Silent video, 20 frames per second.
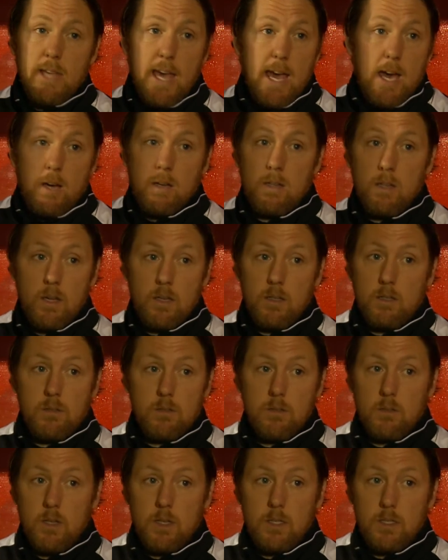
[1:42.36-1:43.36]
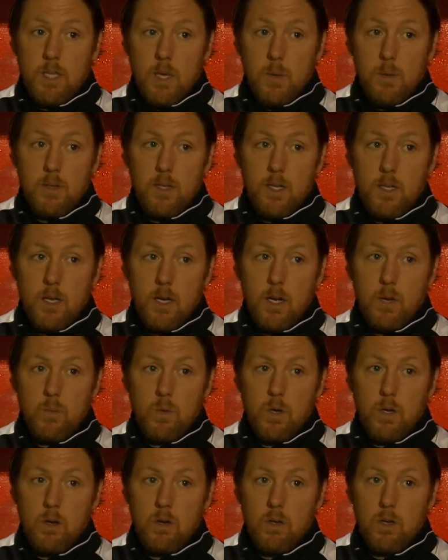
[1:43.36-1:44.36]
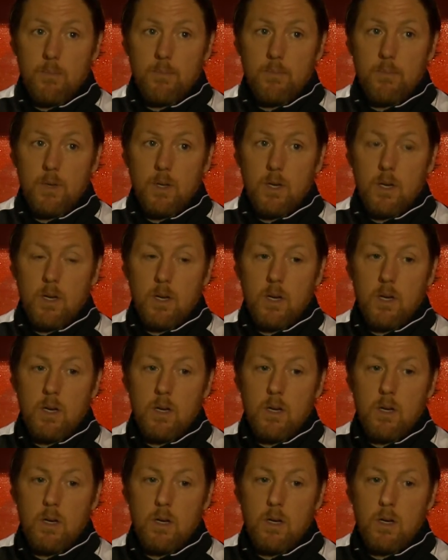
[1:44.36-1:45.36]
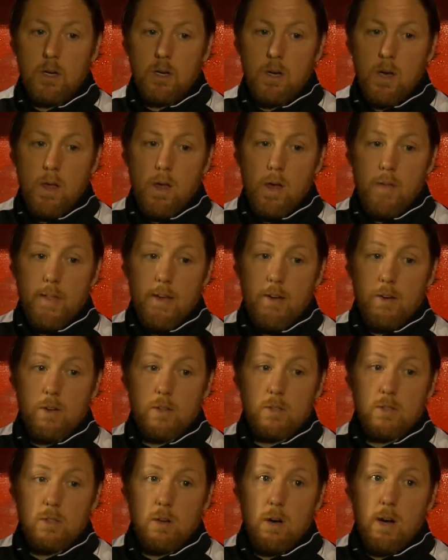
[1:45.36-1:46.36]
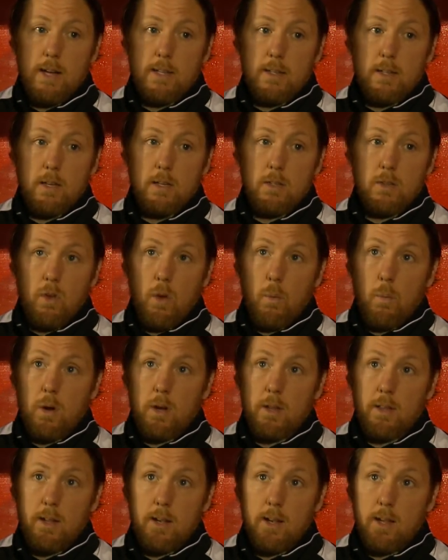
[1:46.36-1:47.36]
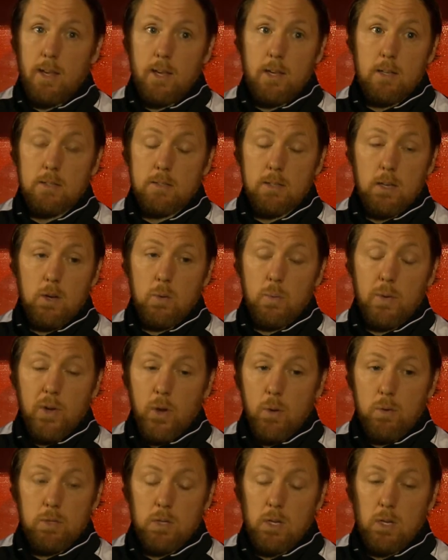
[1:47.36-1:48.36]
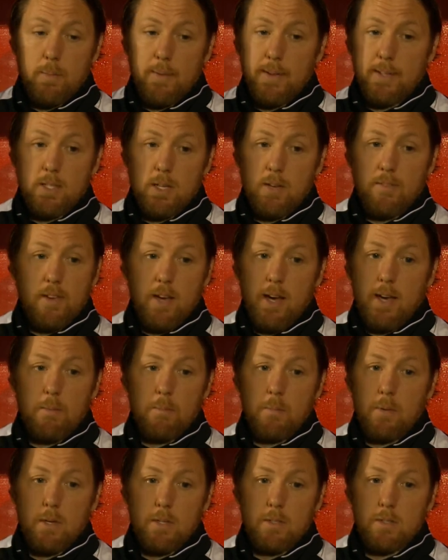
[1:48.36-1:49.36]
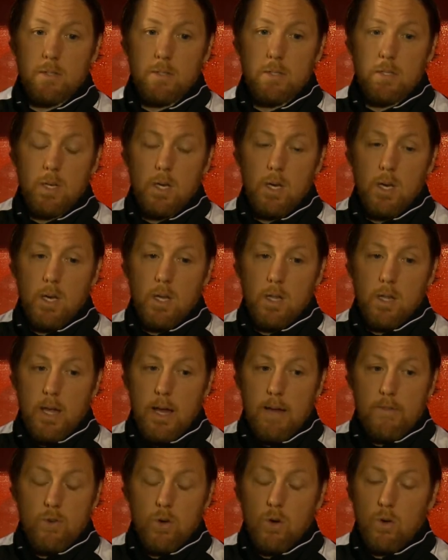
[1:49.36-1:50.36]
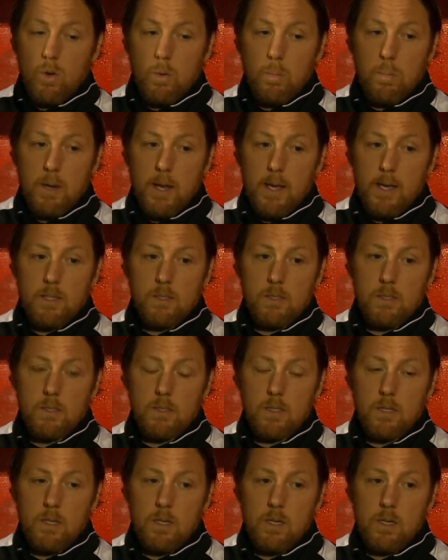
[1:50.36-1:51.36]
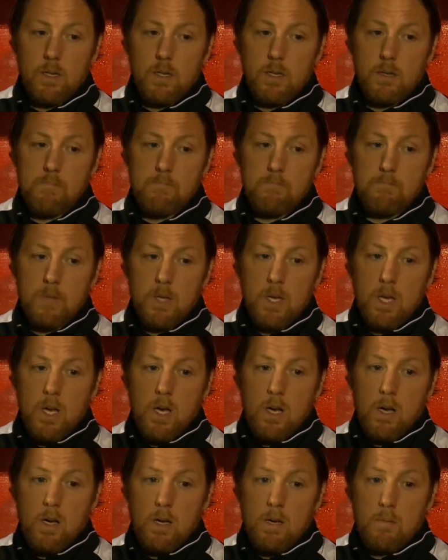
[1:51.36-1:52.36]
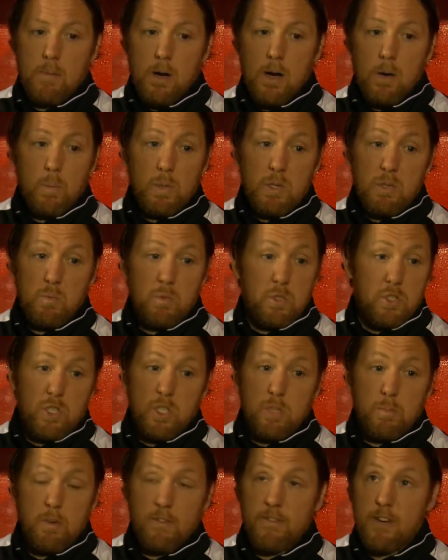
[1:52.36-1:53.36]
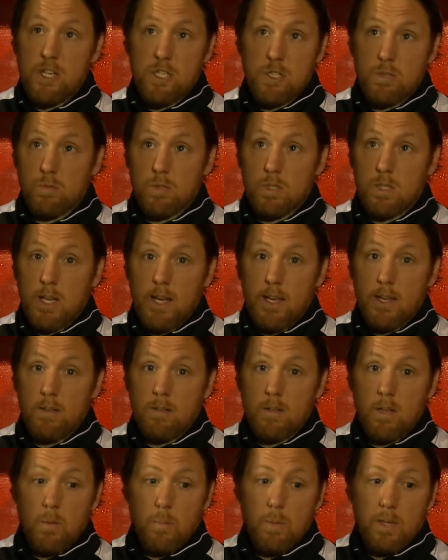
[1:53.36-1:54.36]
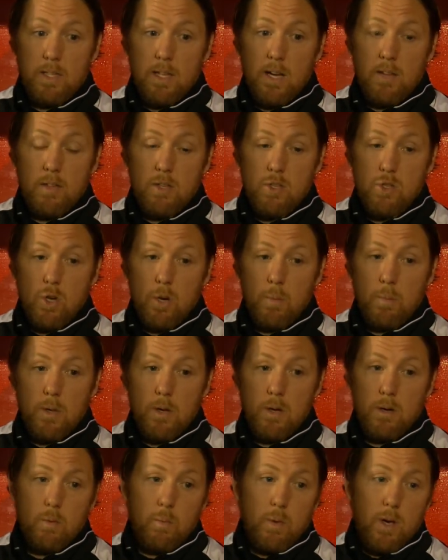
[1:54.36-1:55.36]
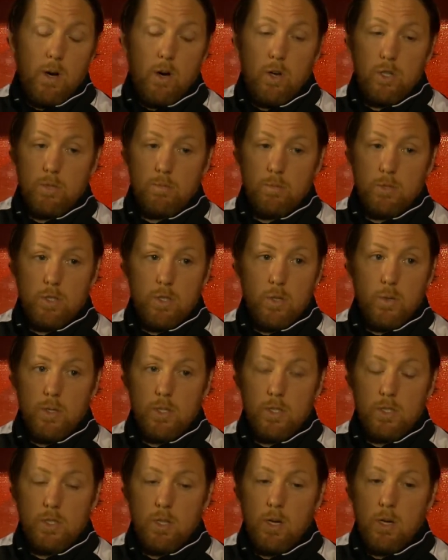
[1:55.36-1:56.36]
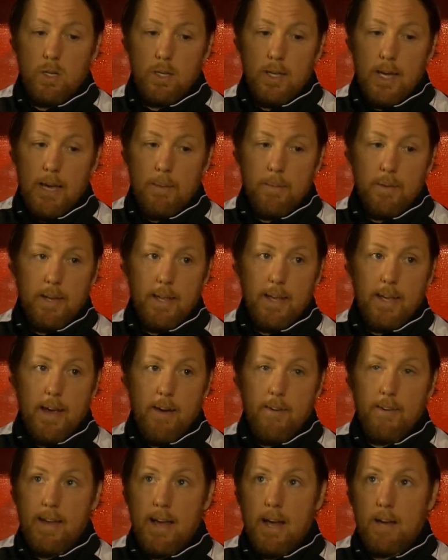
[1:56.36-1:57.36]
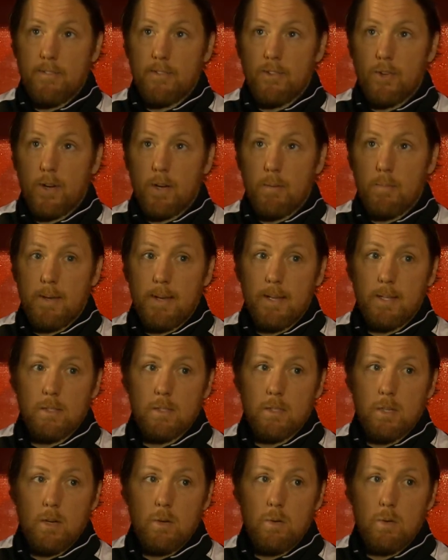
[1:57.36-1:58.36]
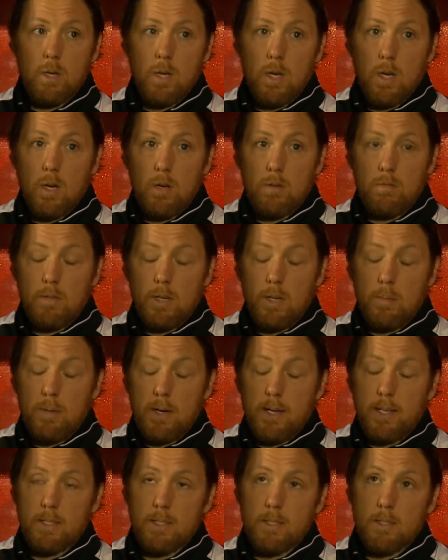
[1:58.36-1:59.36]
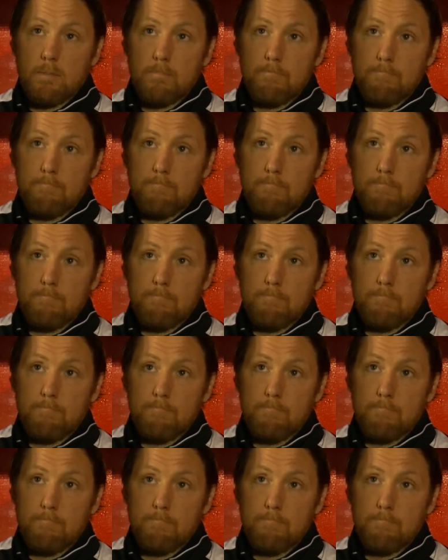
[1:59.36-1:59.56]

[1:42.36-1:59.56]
Yeah, like you say, we've done our homework on them, and they're a good side that are doing well in the league, so we knew it was going to be a tough game, and they have got good players, but we was just professional today, and we've done the job that we asked them to do at the start of the game, and they carried it out for 90 minutes, so really pleased.